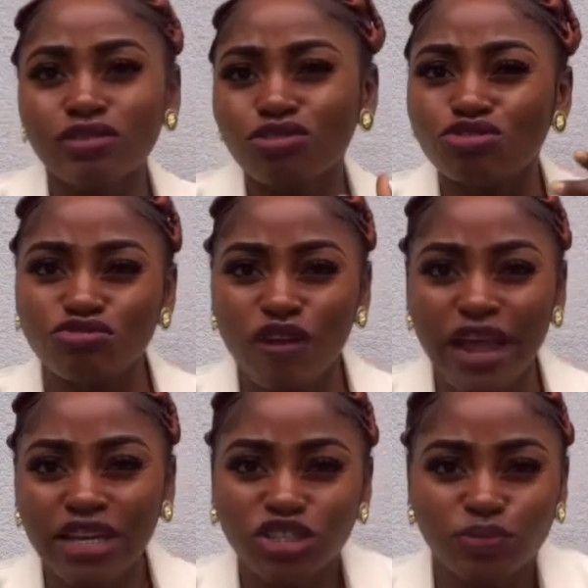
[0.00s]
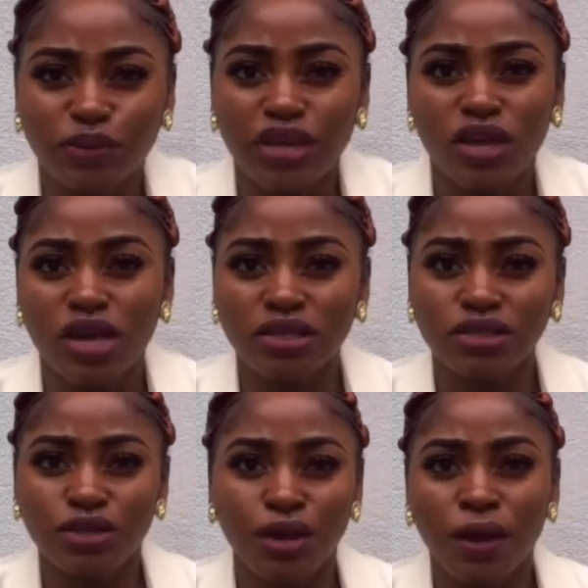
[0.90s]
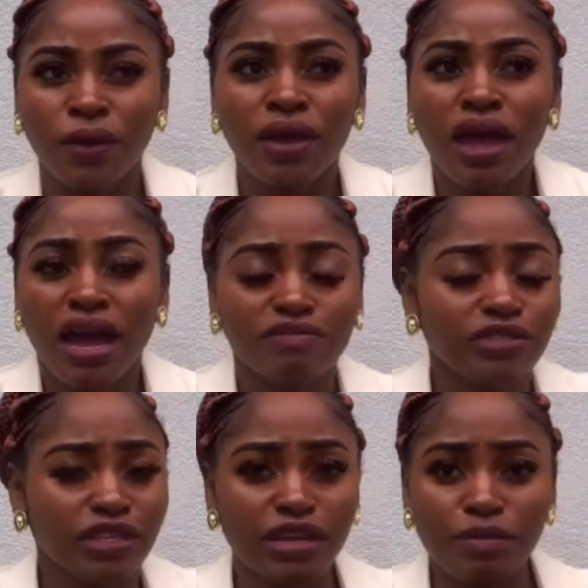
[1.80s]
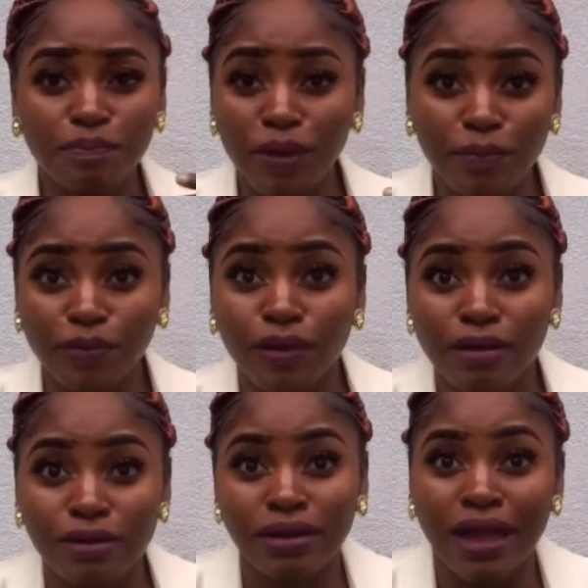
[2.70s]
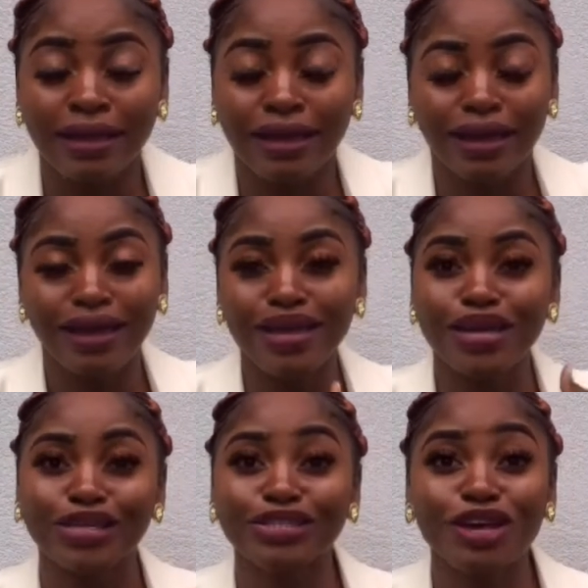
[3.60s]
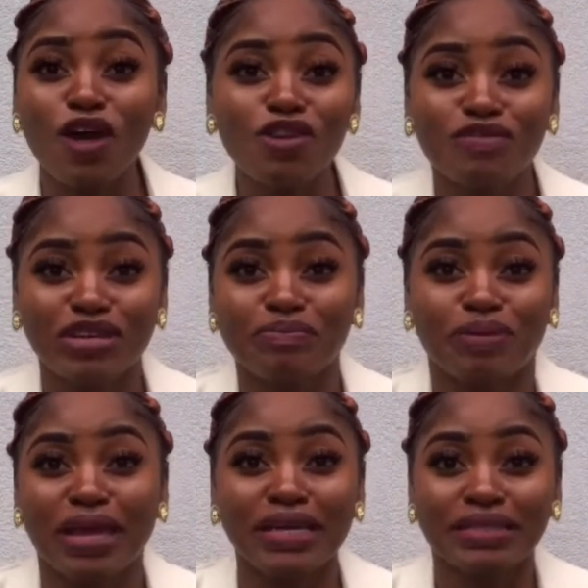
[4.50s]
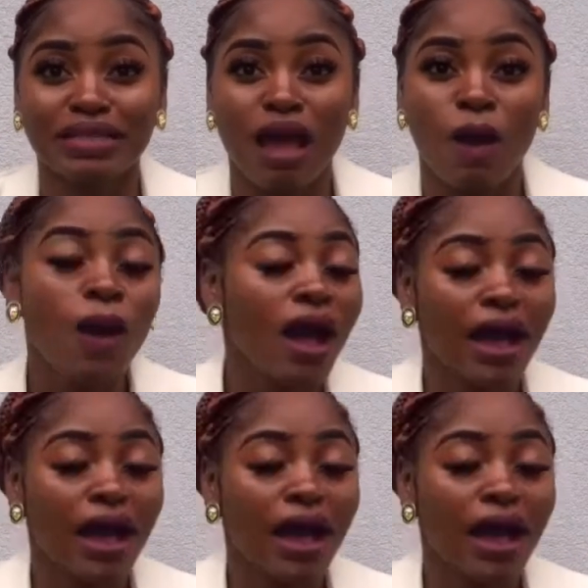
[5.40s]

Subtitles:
strange because I've seen people around like it's all over the place now.